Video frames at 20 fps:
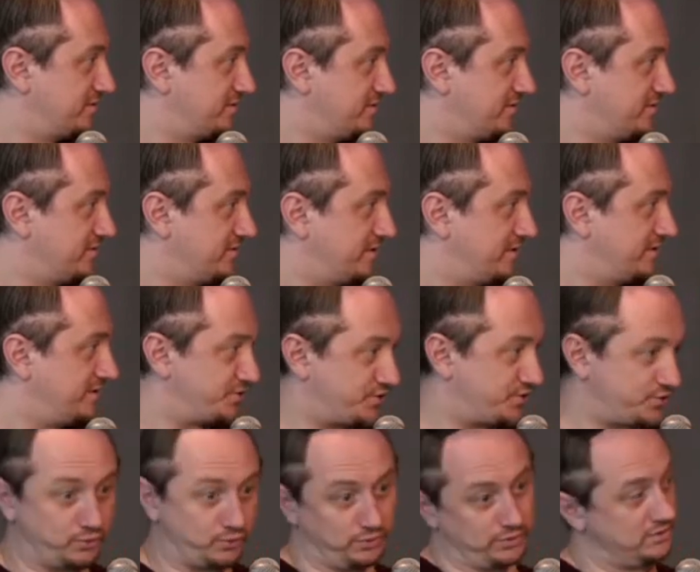at a
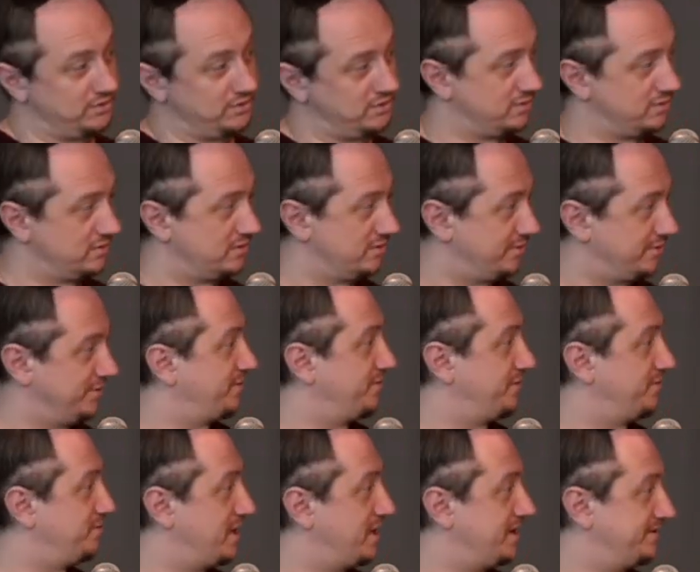store you know,
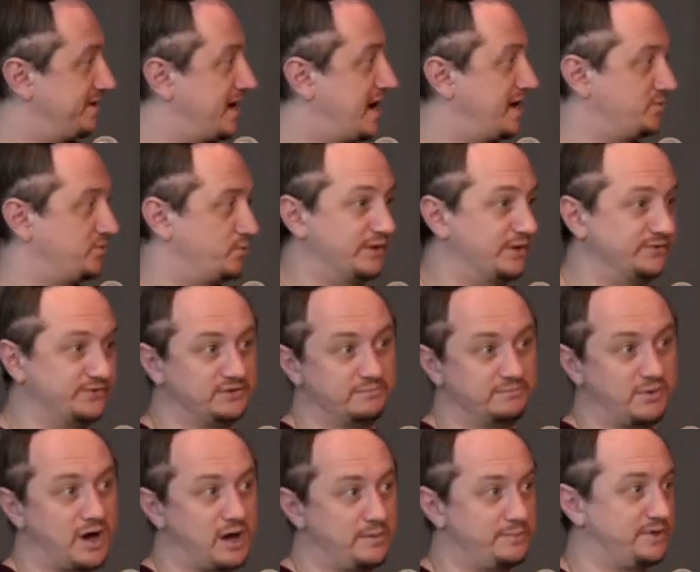my dad went and
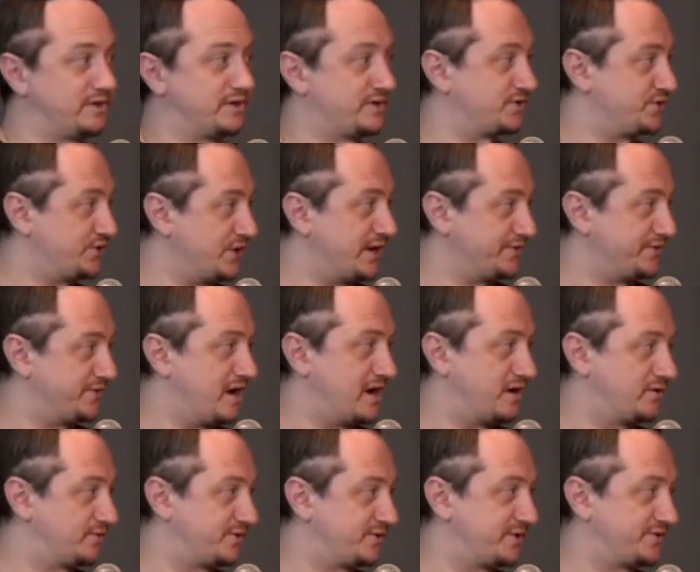bought me a cassette now.
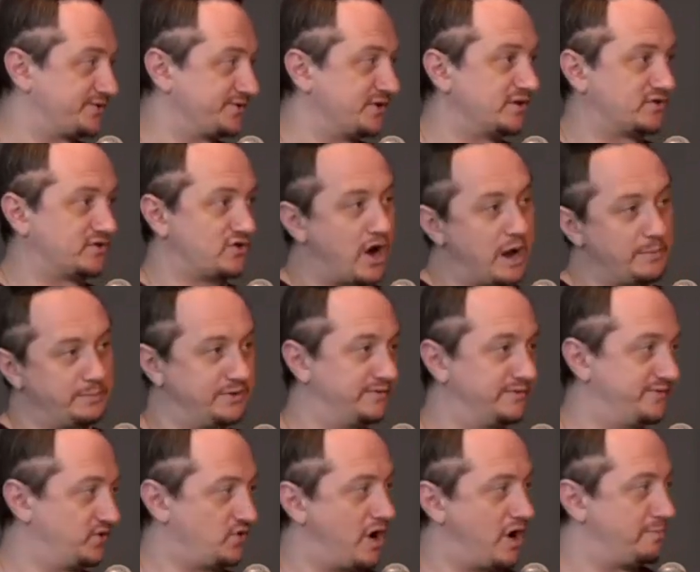So it's not a copy of a
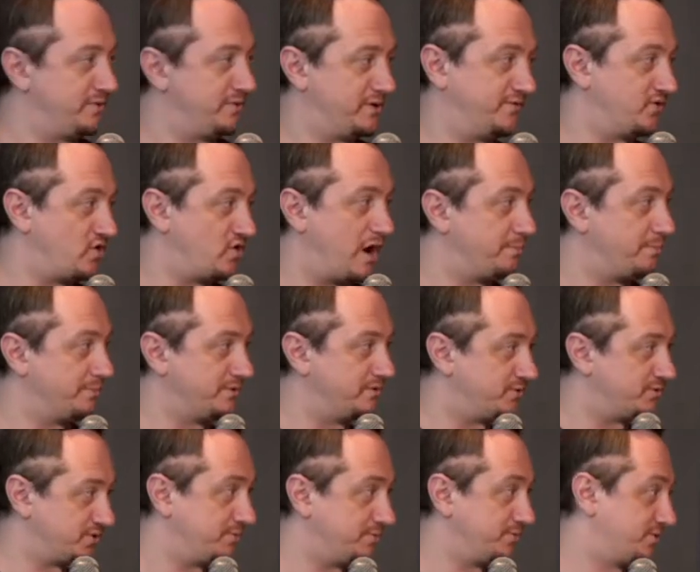copy of a copy or
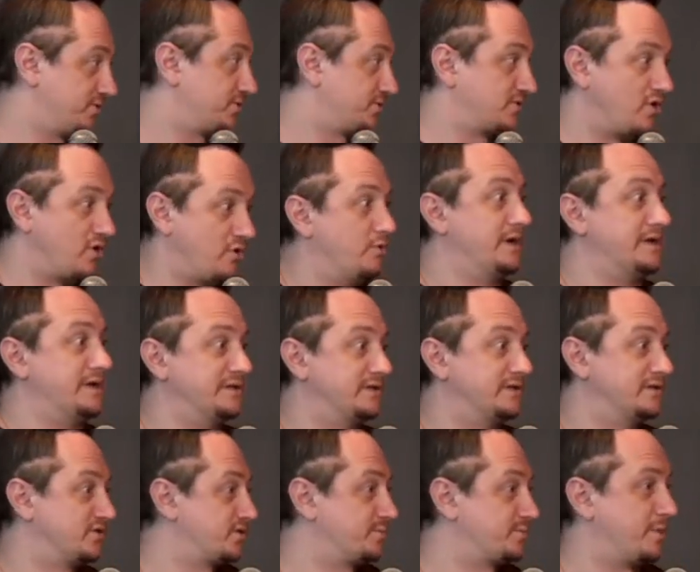something. Just go in and
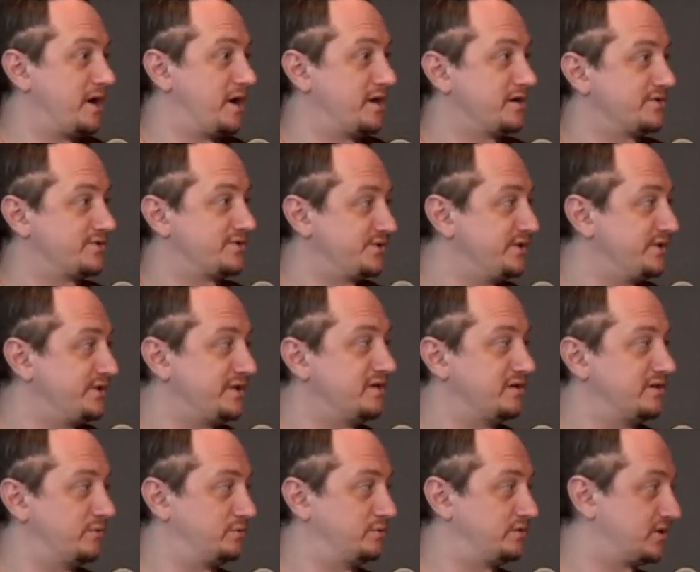just buy a CD
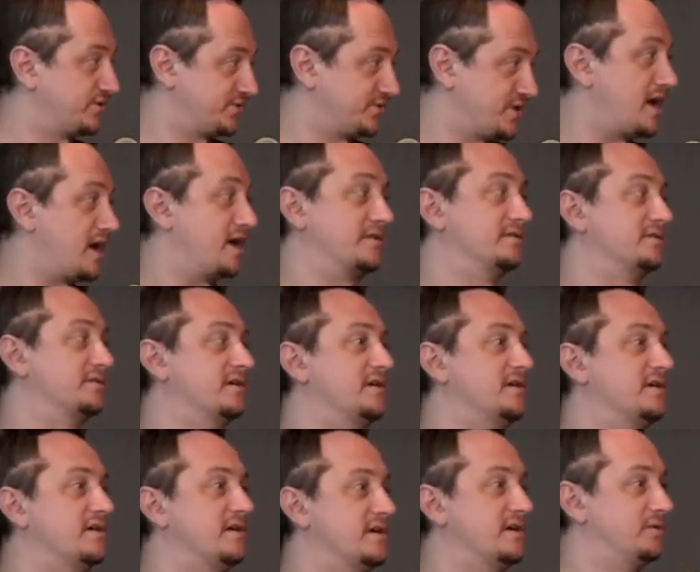or a cassette.
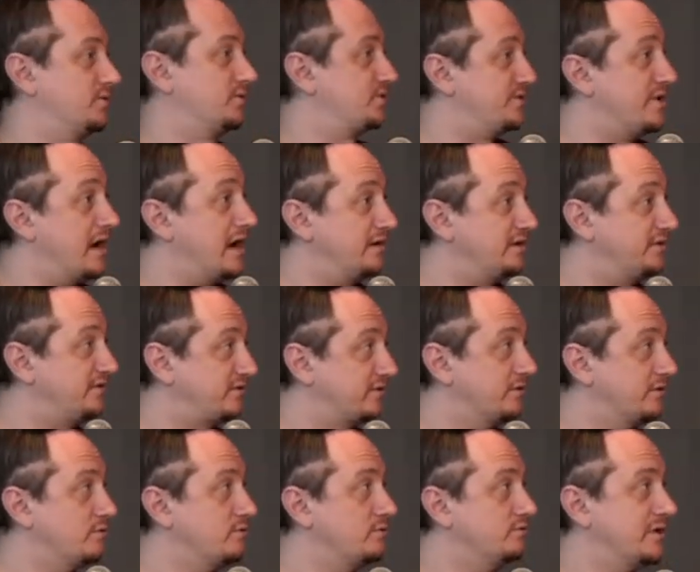It was
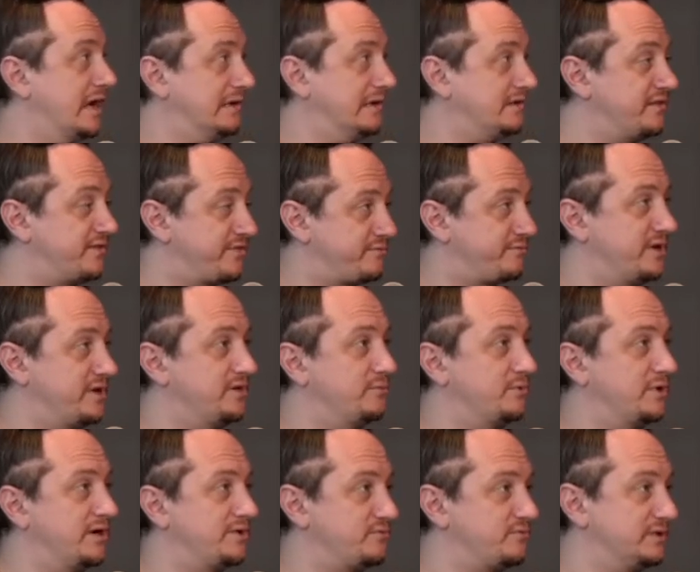92, 93 when I
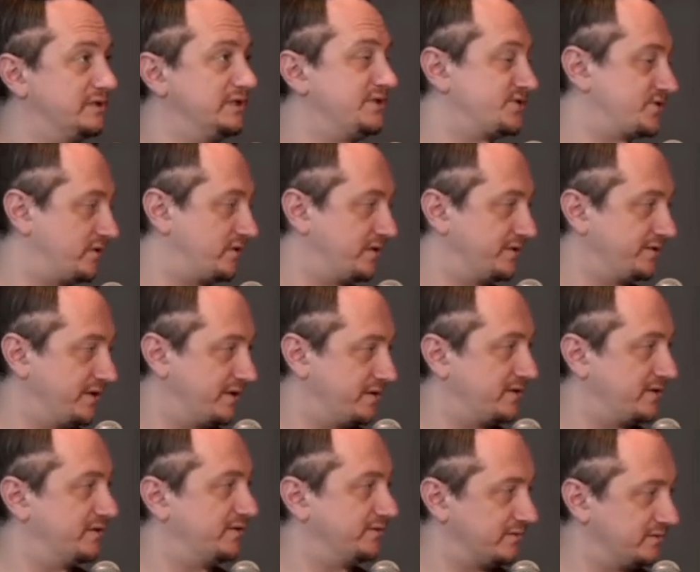really started getting
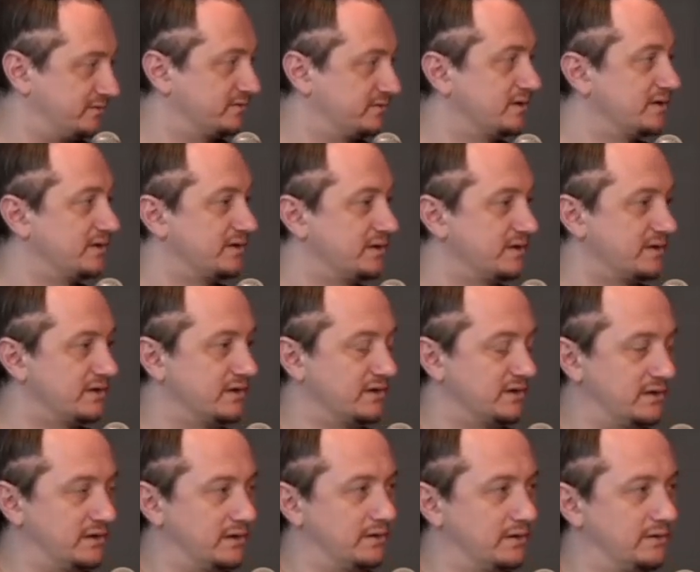into
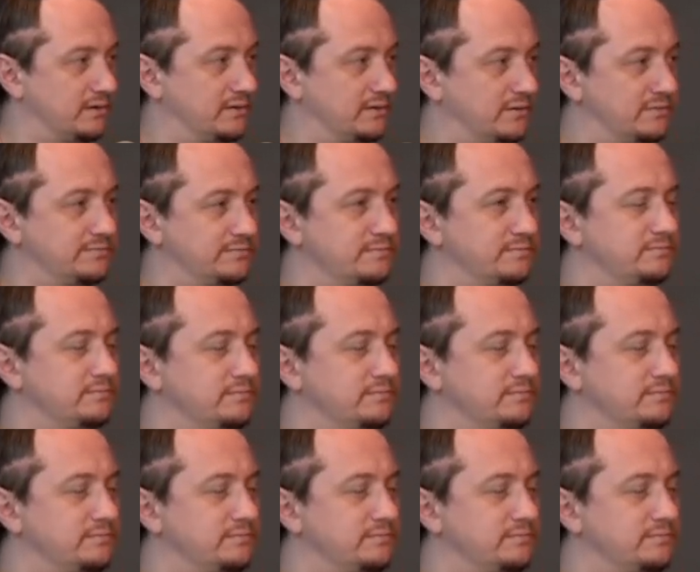um,